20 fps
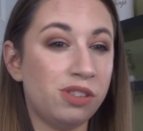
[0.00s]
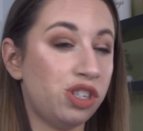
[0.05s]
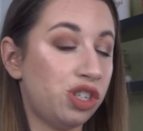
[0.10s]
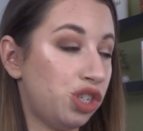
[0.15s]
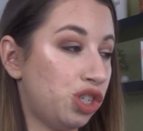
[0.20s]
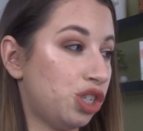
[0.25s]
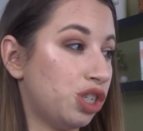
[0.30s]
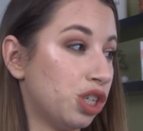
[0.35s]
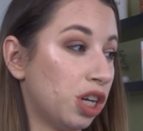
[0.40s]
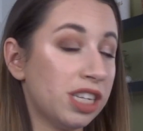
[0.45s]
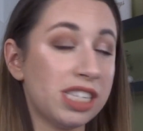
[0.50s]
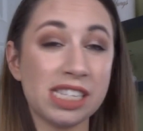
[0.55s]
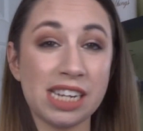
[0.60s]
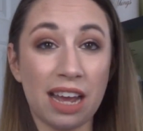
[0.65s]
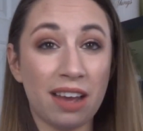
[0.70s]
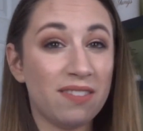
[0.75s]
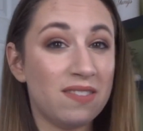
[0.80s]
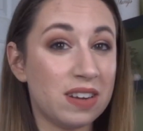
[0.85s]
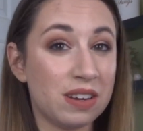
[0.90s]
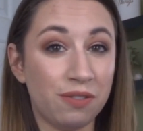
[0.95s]
just
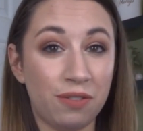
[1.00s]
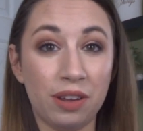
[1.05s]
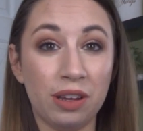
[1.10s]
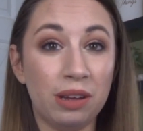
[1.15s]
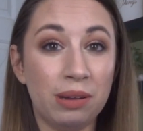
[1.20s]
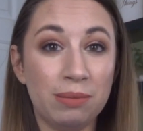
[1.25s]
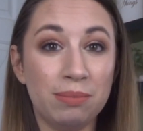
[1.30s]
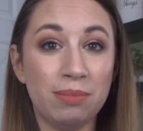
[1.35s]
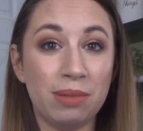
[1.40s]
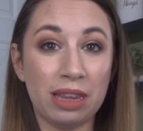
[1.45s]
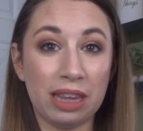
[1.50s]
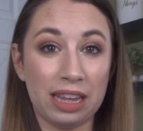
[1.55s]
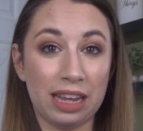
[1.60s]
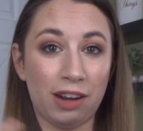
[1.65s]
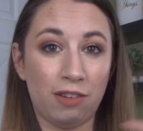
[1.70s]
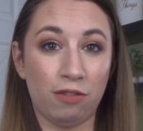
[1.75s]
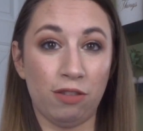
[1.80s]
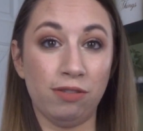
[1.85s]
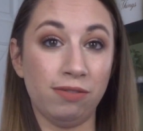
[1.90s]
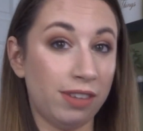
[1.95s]
have to film
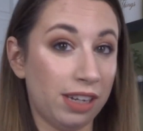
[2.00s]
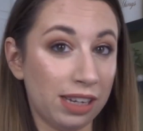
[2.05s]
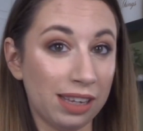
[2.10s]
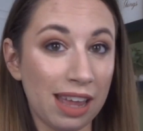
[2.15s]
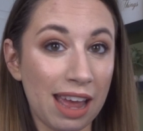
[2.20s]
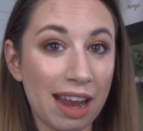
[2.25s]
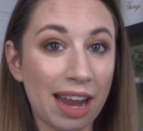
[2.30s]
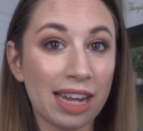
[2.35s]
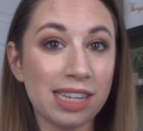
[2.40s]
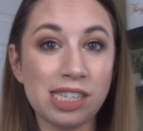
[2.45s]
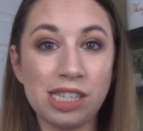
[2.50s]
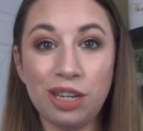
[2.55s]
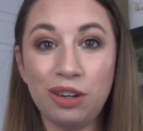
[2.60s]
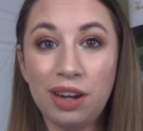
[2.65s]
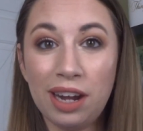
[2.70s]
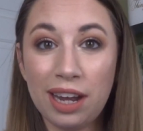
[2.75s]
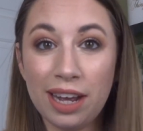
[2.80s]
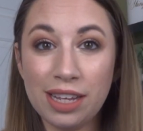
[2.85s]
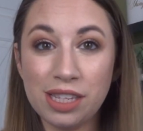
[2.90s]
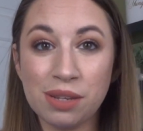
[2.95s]
like reveal, I guess, to you
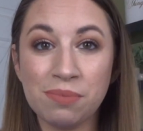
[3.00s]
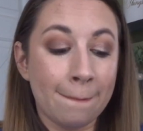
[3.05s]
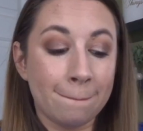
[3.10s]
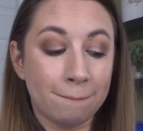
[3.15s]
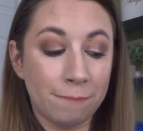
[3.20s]
guys.